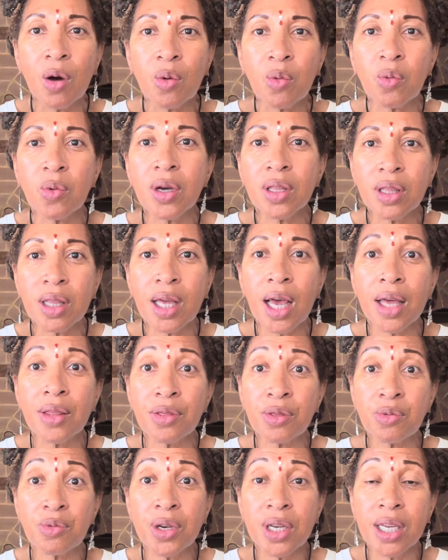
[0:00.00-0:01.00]
what that
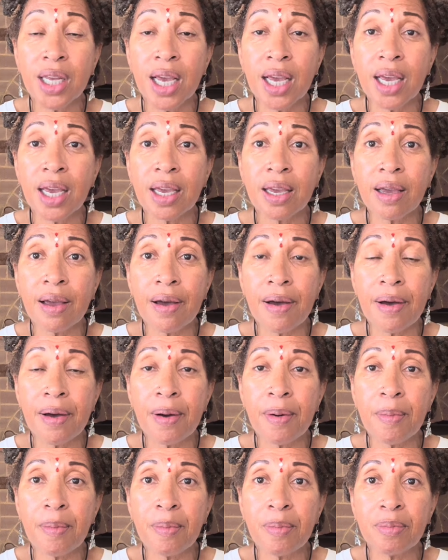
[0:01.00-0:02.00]
3-day
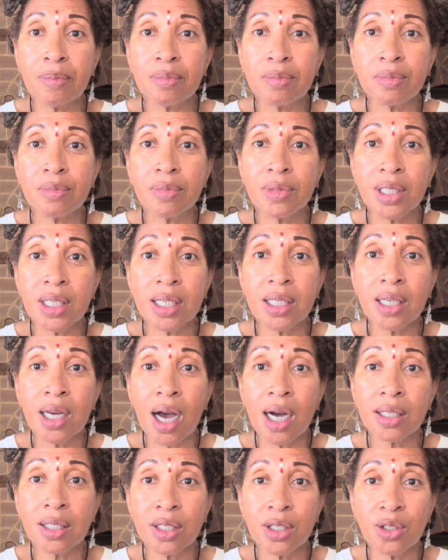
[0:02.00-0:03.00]

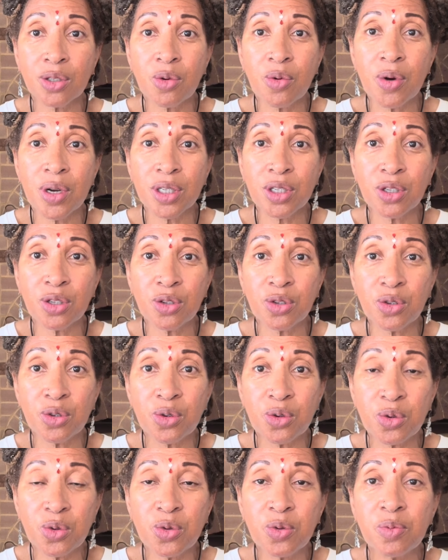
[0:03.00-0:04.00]
detox is going to
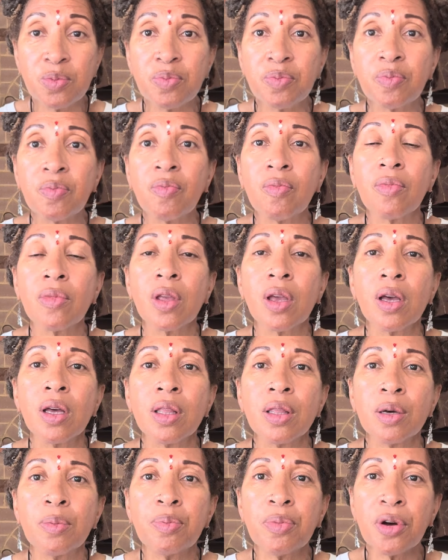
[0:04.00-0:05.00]
do,
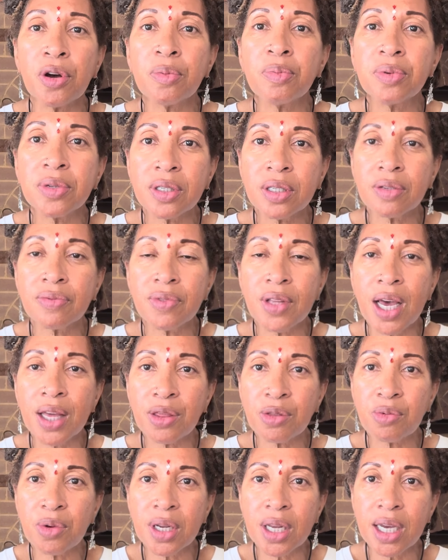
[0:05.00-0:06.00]
the purpose of
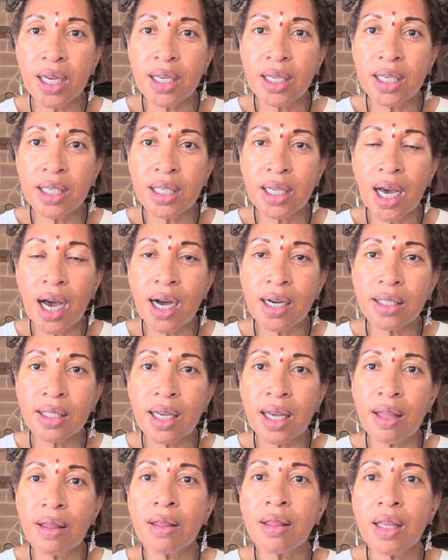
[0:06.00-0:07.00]
that 3-day detox,
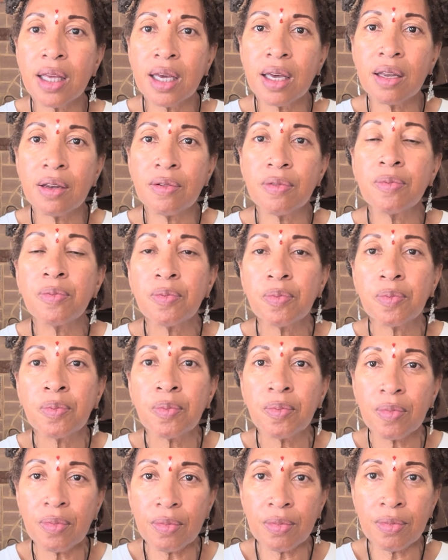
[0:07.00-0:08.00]
and then
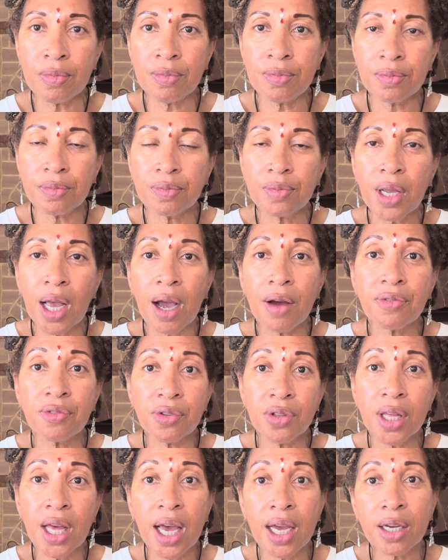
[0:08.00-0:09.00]

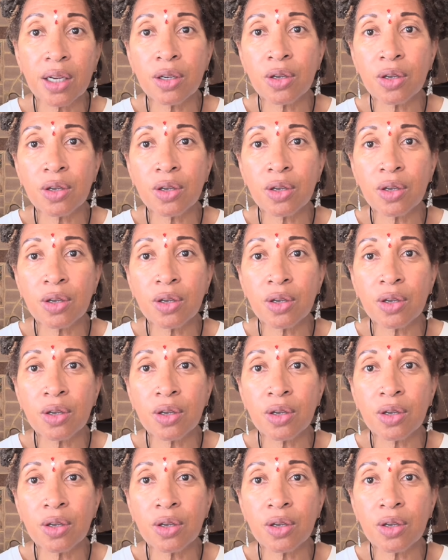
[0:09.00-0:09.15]
after that